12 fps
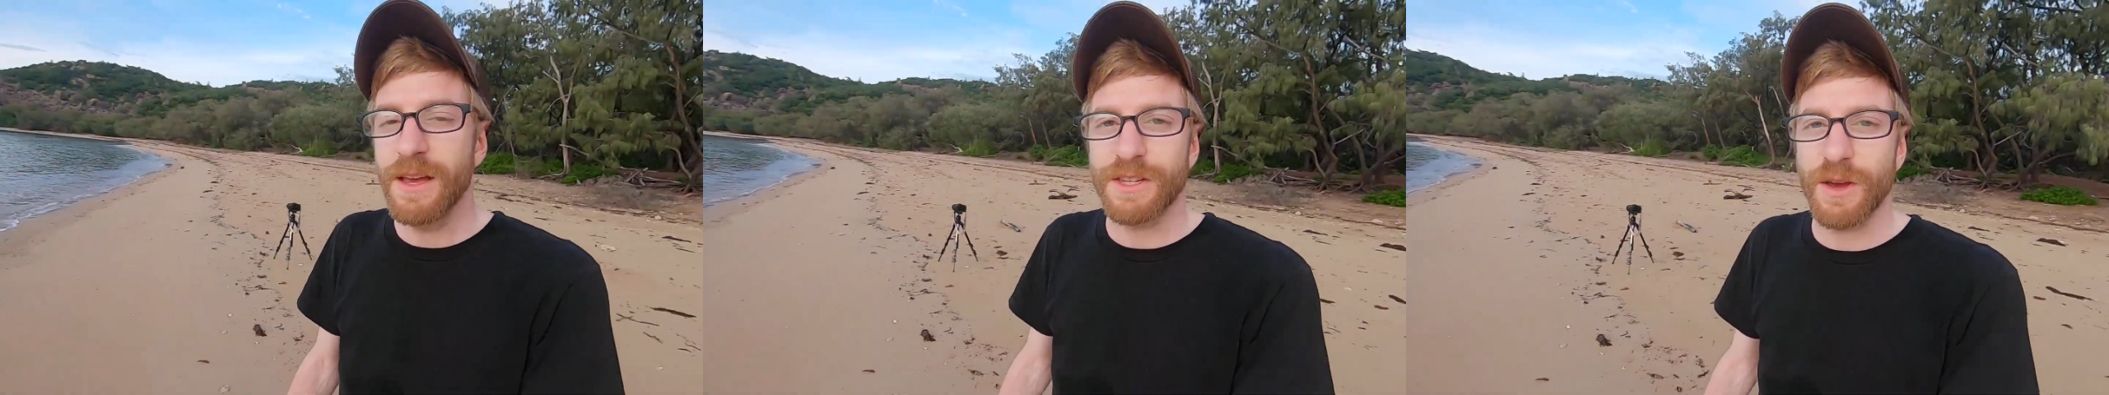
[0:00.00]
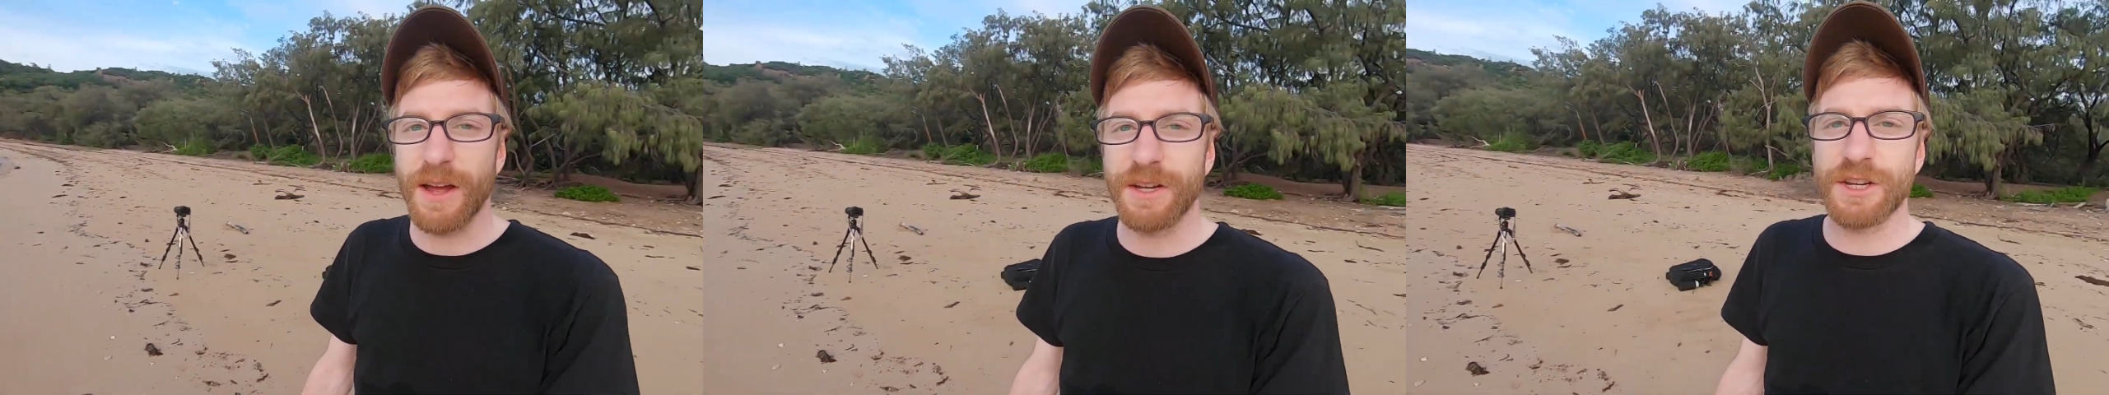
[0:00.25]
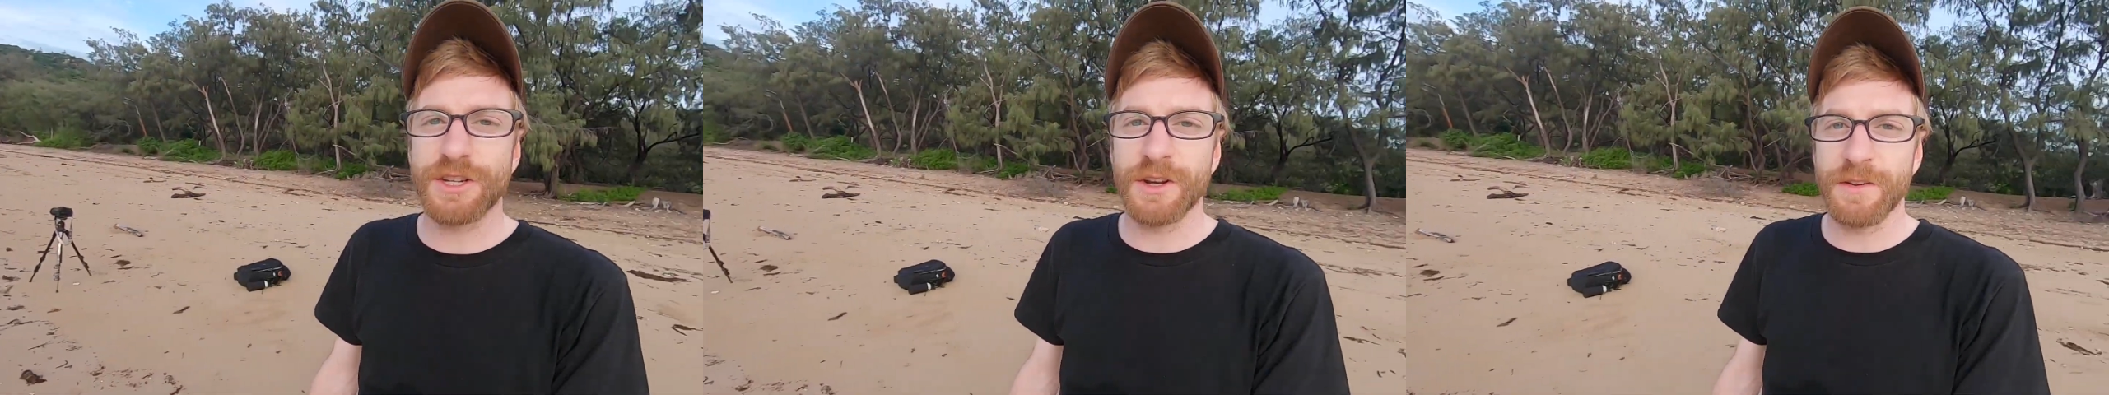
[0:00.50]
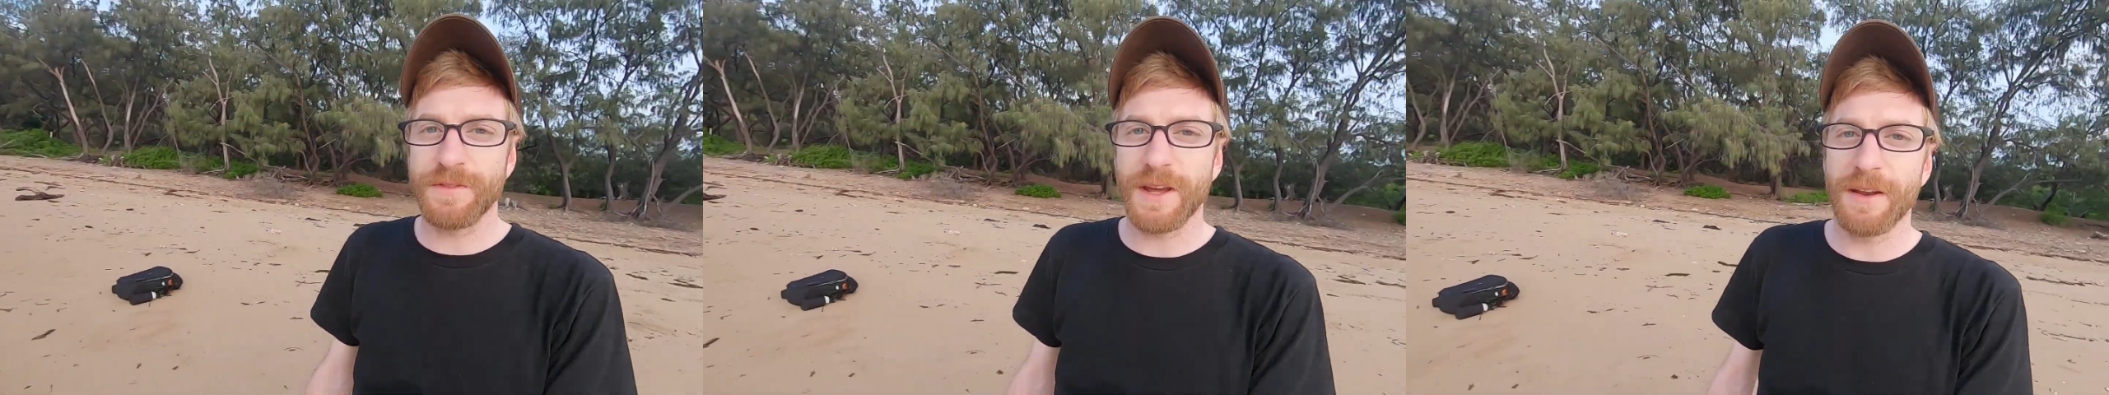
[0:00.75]
So I just
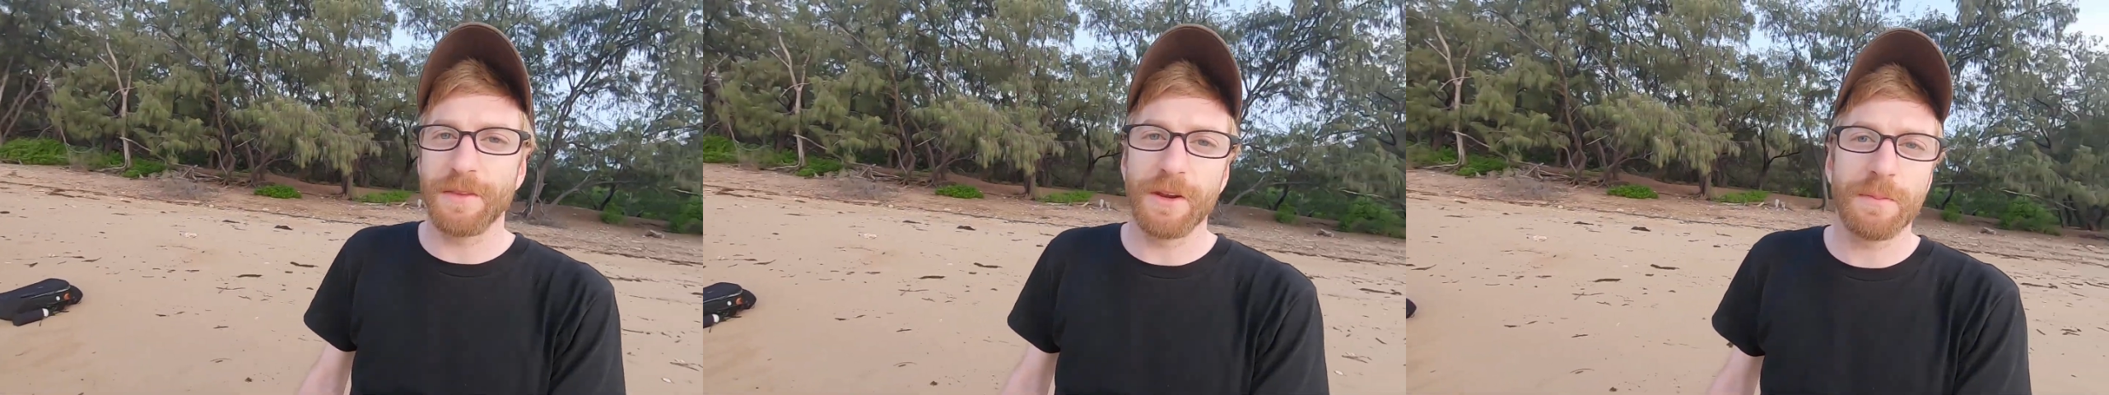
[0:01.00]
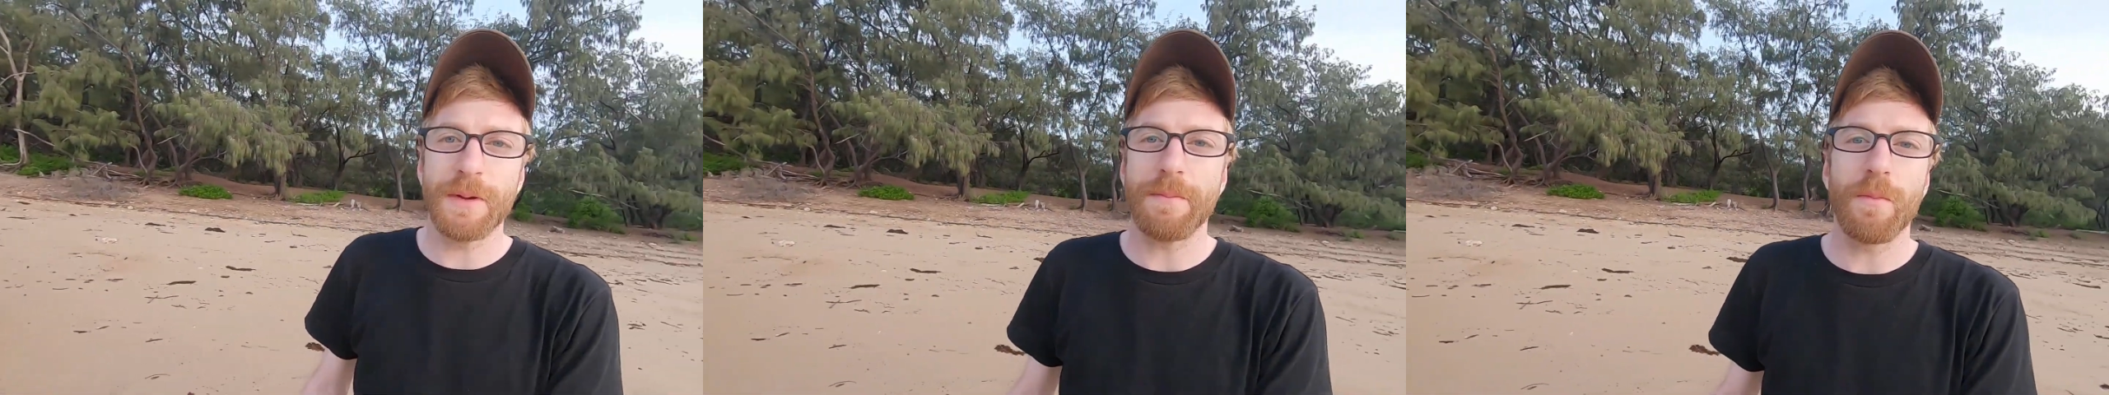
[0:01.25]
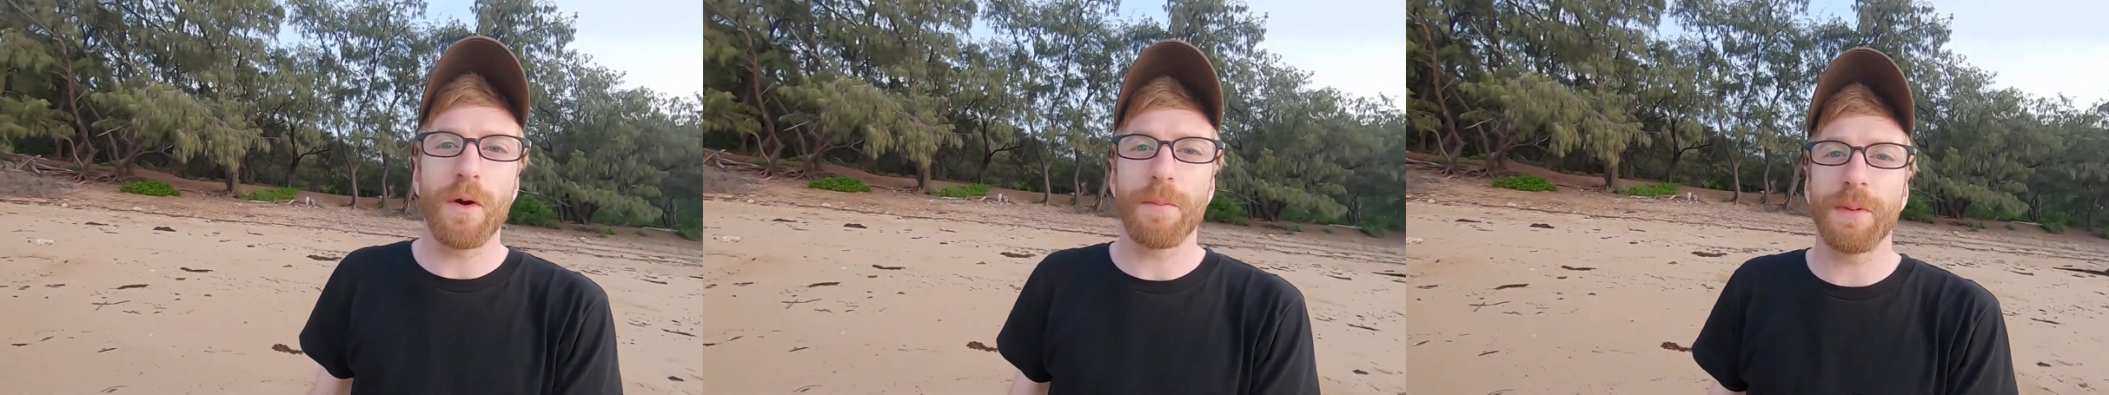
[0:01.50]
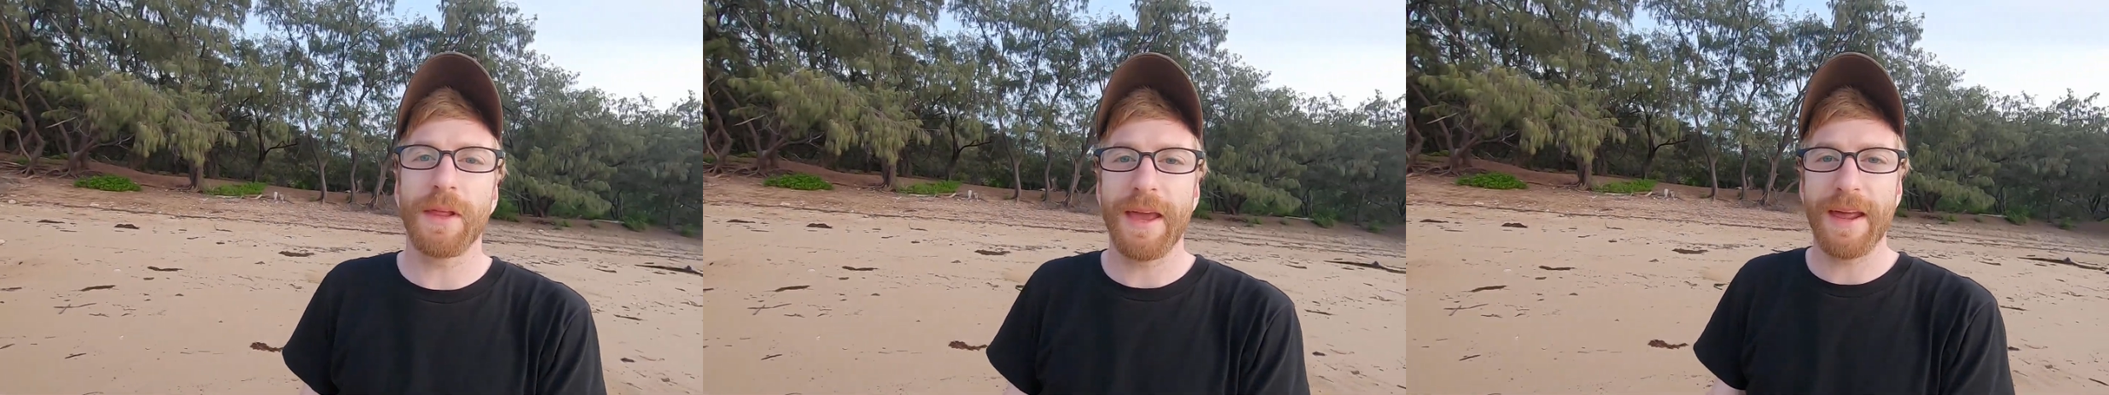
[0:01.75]
should have done a little bit more
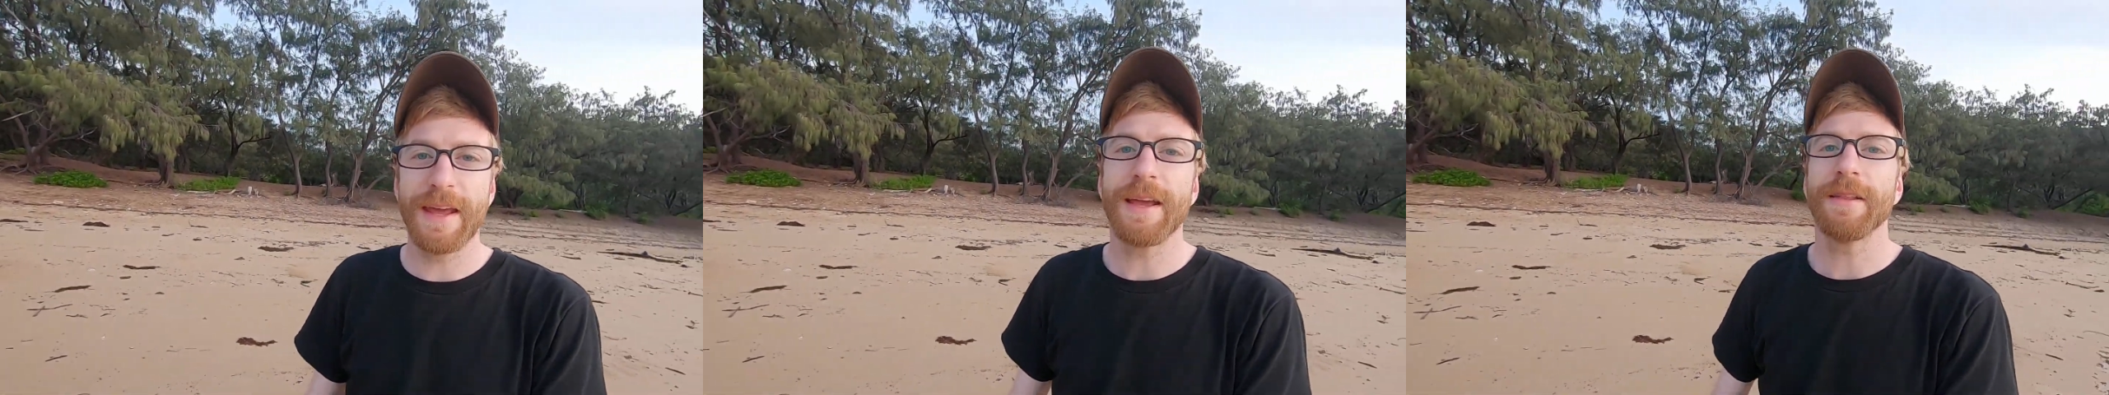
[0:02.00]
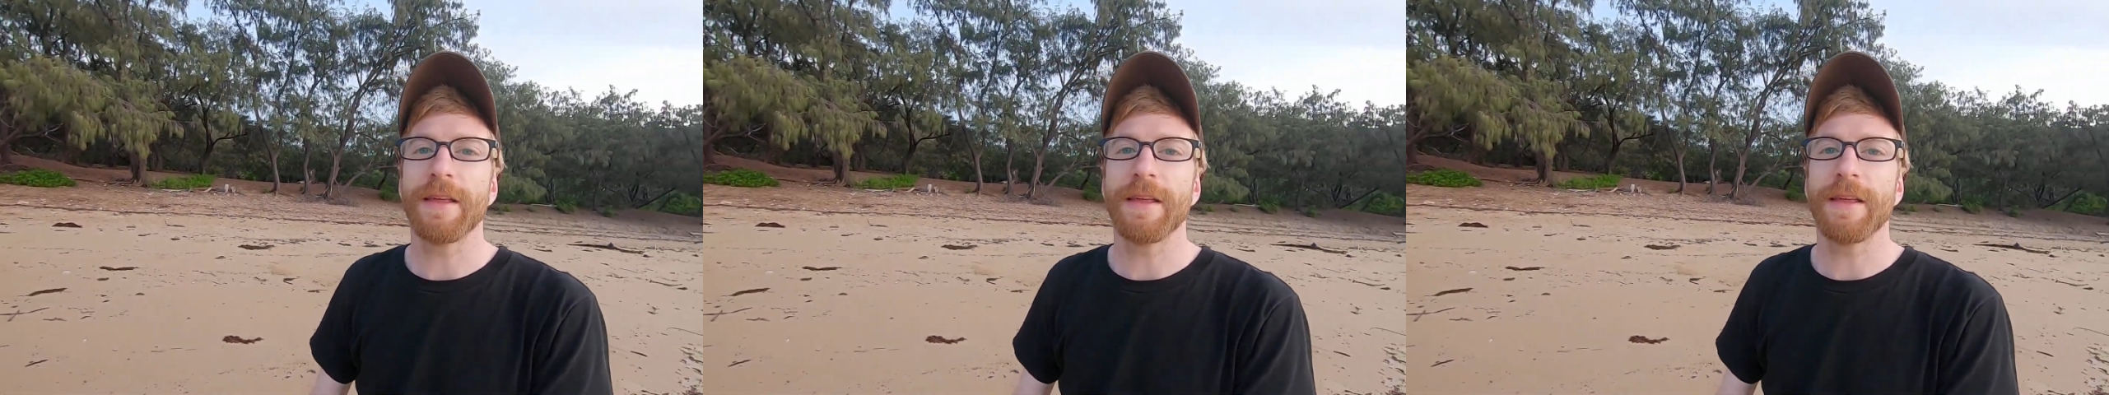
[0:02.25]
planning,